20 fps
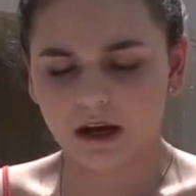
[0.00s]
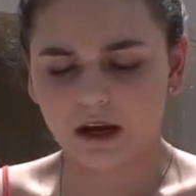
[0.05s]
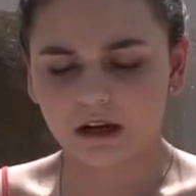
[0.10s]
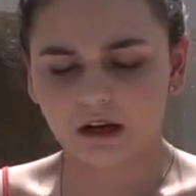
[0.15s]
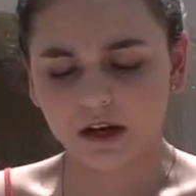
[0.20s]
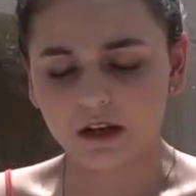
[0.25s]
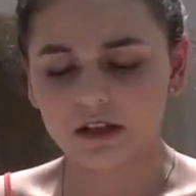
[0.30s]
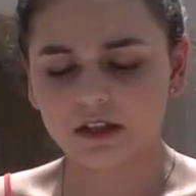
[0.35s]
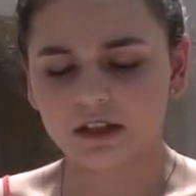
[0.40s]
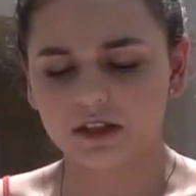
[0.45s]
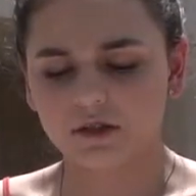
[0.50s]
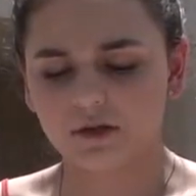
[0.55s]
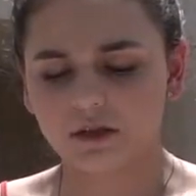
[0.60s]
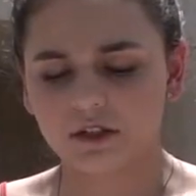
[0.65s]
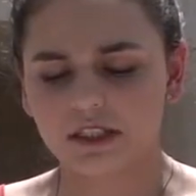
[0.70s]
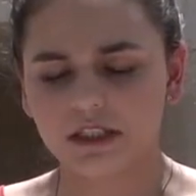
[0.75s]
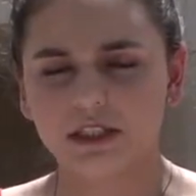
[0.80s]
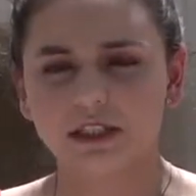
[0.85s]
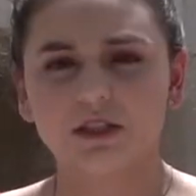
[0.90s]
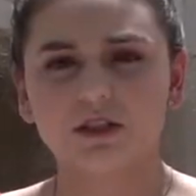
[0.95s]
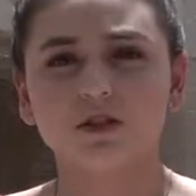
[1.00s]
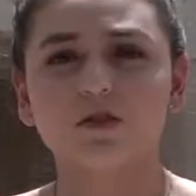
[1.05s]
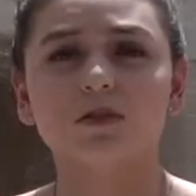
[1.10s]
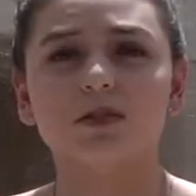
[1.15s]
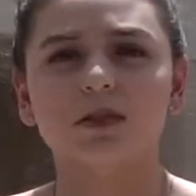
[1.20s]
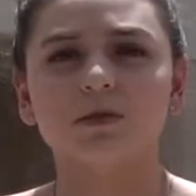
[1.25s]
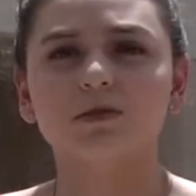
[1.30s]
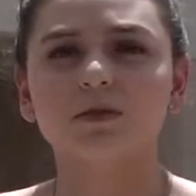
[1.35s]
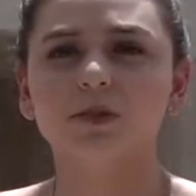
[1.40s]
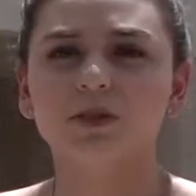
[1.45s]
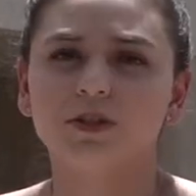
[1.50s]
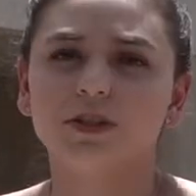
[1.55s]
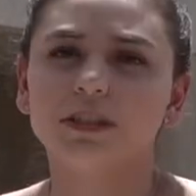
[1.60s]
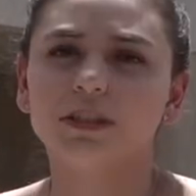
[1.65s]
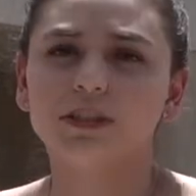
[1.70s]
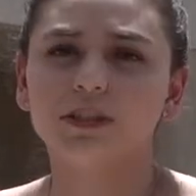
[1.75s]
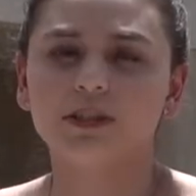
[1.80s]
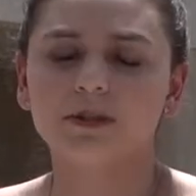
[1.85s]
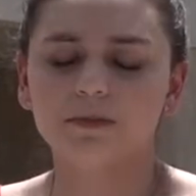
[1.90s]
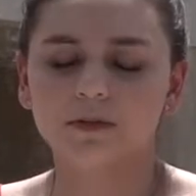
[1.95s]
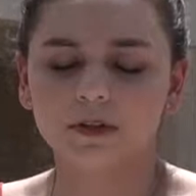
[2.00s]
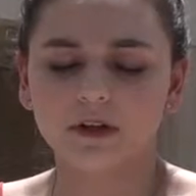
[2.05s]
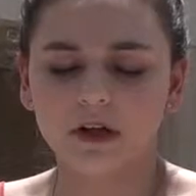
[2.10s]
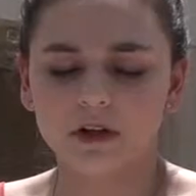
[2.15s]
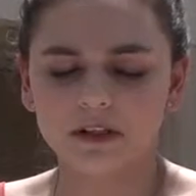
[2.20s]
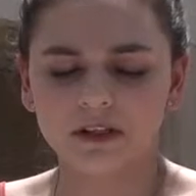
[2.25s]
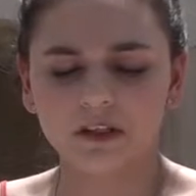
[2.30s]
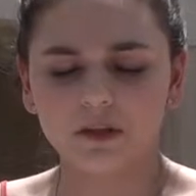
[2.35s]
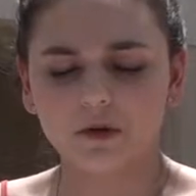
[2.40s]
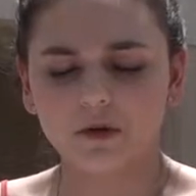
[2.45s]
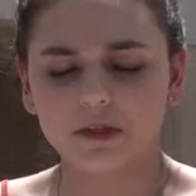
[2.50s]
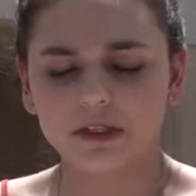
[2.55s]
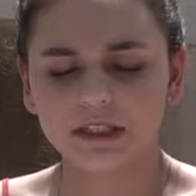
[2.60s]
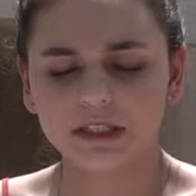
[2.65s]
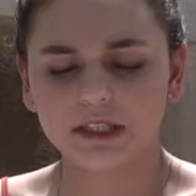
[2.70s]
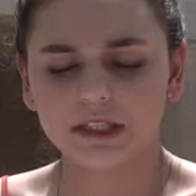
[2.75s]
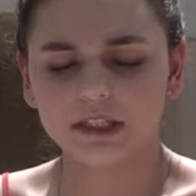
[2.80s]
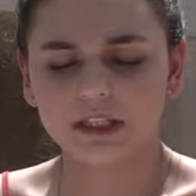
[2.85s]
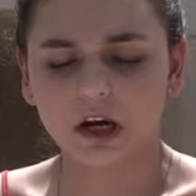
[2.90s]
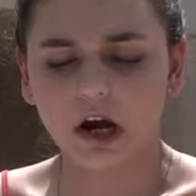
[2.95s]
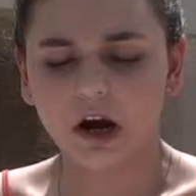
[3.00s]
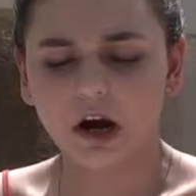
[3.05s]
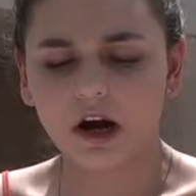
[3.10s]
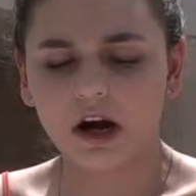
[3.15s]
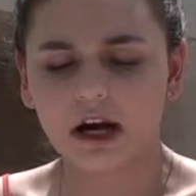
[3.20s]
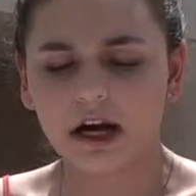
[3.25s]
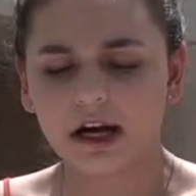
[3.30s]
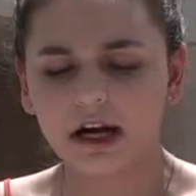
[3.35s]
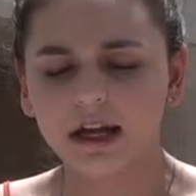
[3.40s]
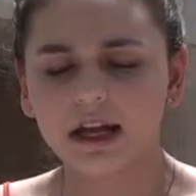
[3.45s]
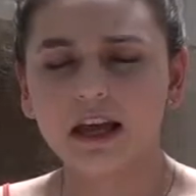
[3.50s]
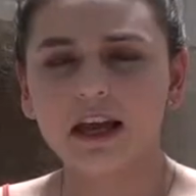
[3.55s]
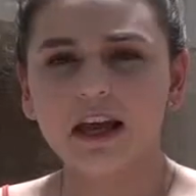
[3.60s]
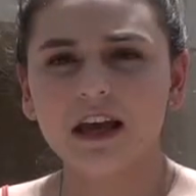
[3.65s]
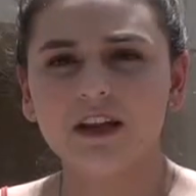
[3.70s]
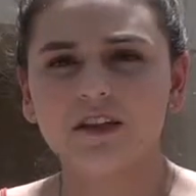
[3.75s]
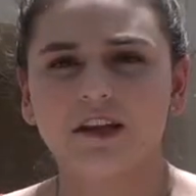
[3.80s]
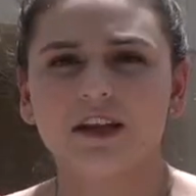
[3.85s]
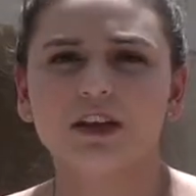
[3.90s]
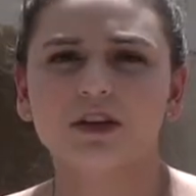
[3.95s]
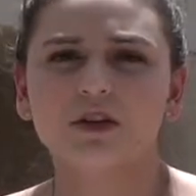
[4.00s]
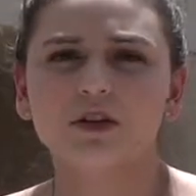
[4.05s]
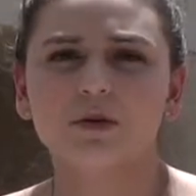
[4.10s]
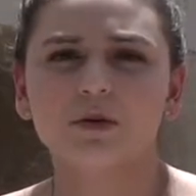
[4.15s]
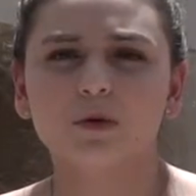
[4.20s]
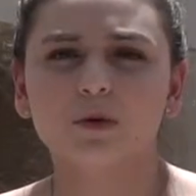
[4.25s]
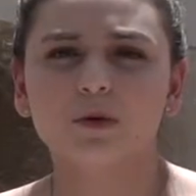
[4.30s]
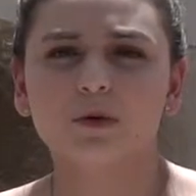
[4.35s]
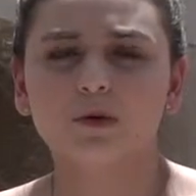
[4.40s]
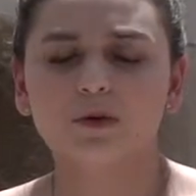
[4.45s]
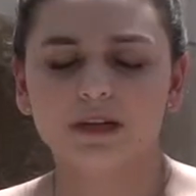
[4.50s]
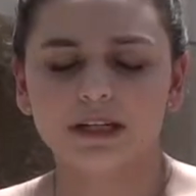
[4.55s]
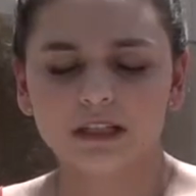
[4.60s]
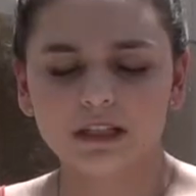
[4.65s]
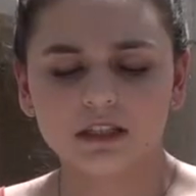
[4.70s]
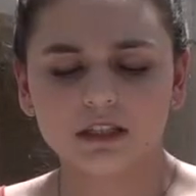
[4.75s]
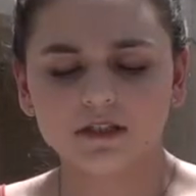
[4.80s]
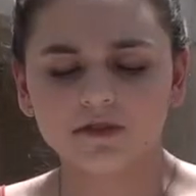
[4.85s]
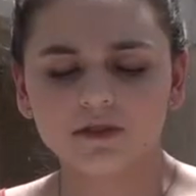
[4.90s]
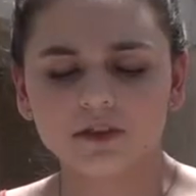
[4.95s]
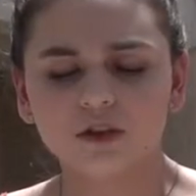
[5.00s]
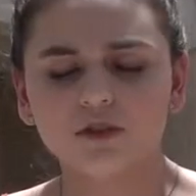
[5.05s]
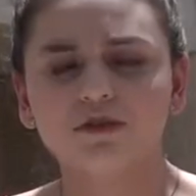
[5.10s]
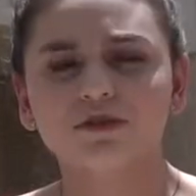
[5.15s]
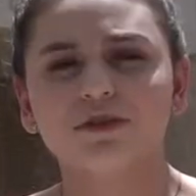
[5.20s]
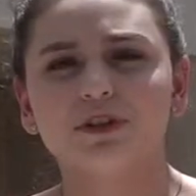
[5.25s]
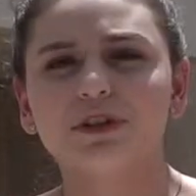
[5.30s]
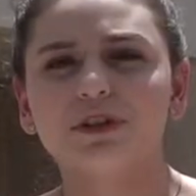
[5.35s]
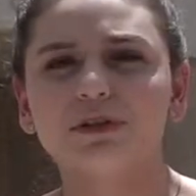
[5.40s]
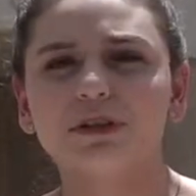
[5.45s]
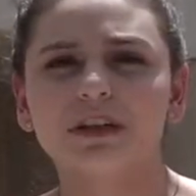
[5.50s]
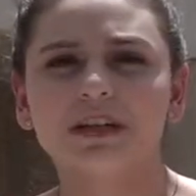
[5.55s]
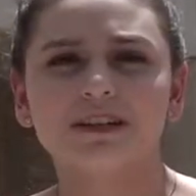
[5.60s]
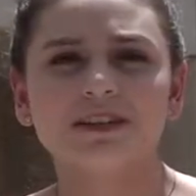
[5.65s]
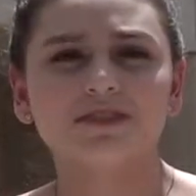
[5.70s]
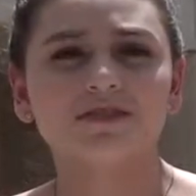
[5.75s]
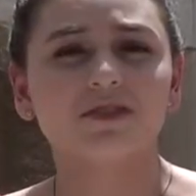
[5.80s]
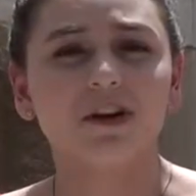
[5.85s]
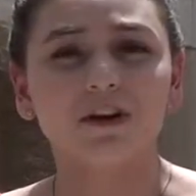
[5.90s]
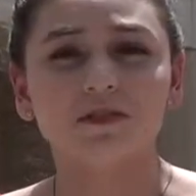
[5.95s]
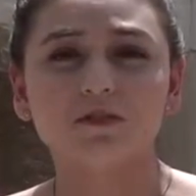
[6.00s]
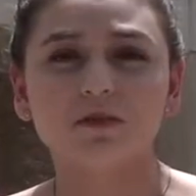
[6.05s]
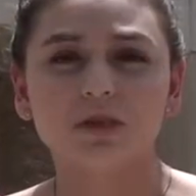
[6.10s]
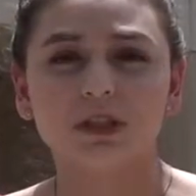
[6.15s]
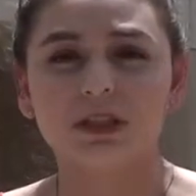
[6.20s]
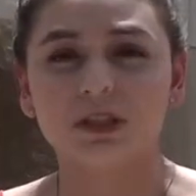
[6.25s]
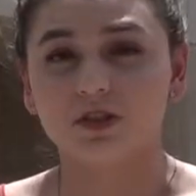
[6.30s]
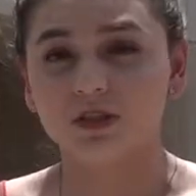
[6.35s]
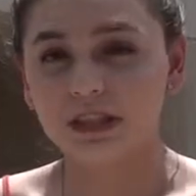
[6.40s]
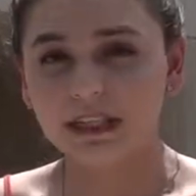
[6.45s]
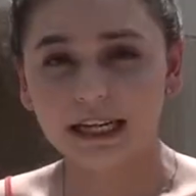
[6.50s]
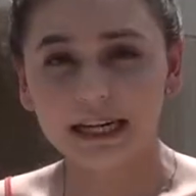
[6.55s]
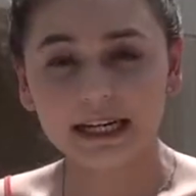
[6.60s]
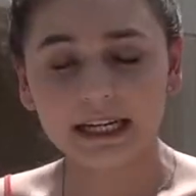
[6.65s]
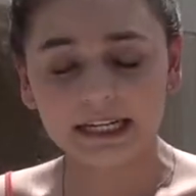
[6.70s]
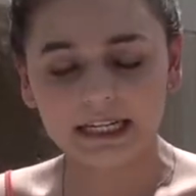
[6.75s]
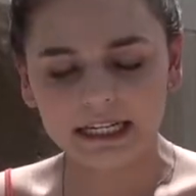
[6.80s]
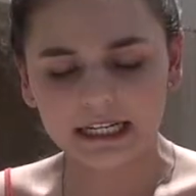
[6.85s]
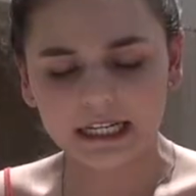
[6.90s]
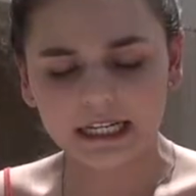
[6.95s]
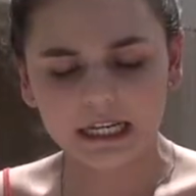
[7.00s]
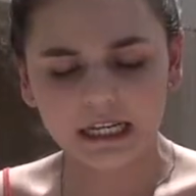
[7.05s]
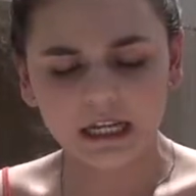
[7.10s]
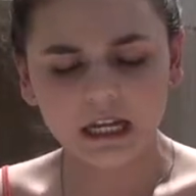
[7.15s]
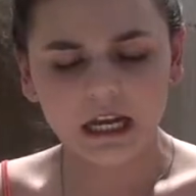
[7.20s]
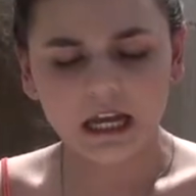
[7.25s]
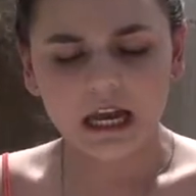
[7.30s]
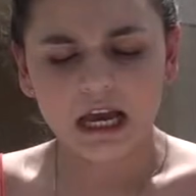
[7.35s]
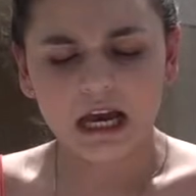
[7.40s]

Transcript: consequences. So some short-term consequences are that it's difficult for you to get involved with society.